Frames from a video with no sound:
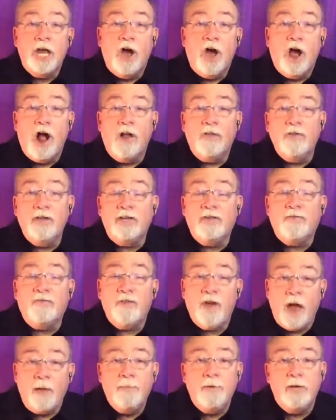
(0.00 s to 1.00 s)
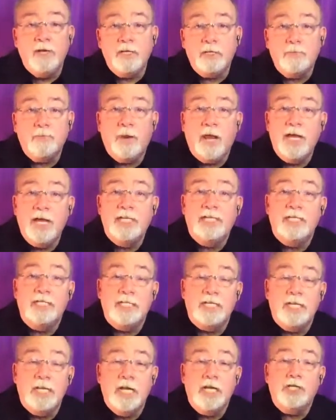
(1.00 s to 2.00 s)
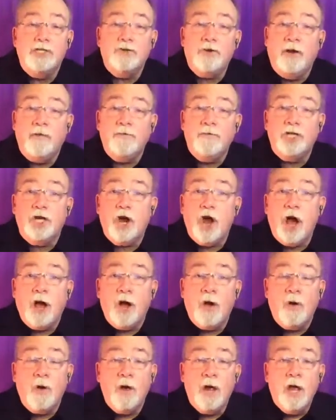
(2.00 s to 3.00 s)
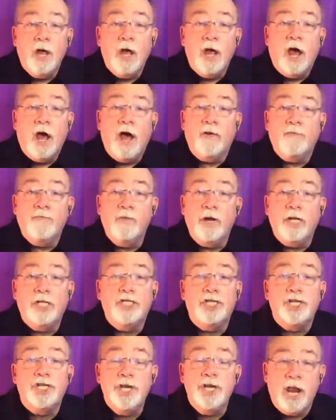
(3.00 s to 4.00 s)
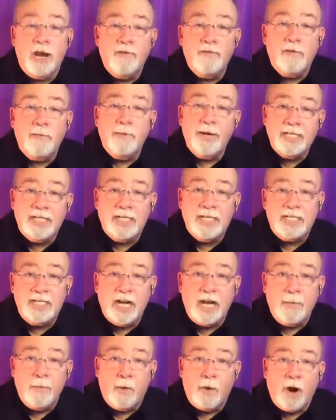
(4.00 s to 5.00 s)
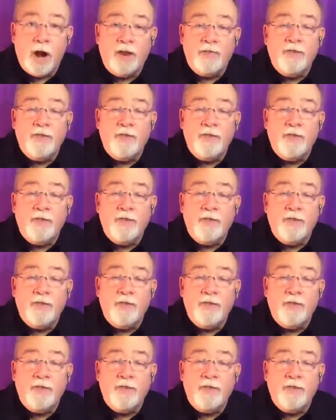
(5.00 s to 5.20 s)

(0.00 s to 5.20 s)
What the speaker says: all these fabulous places in the history of Chicago, of which none of them exist anymore.